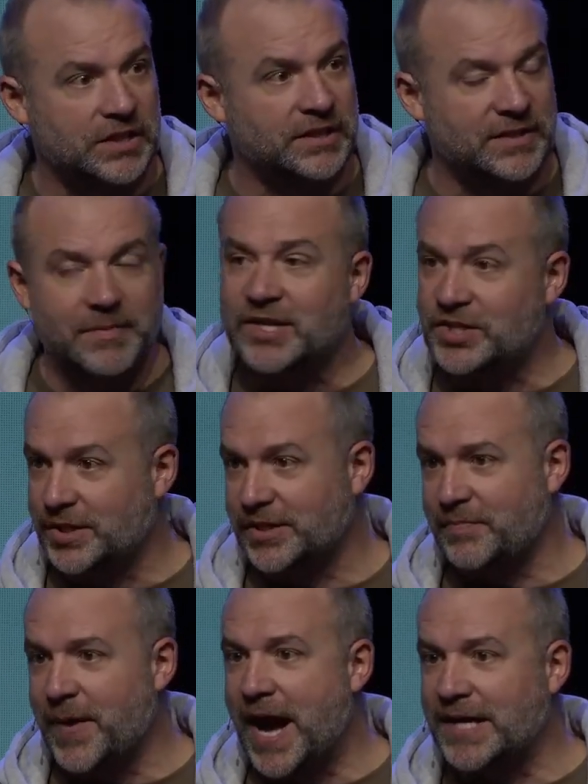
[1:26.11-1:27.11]
looked at me and she looked at the
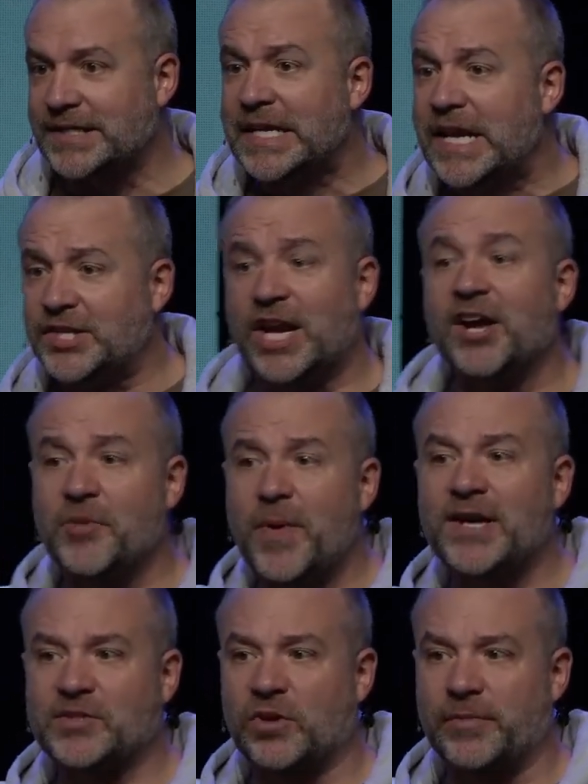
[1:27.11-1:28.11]
box. She held the
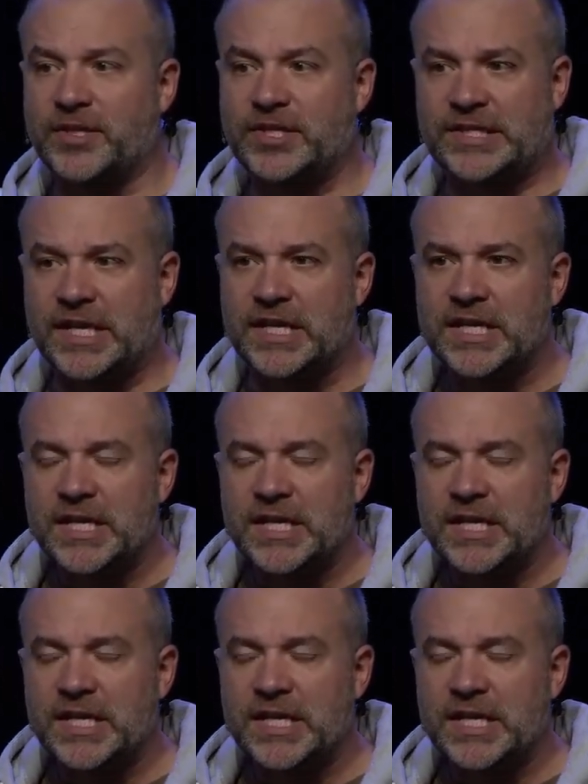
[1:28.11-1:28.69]
box toward me and she said,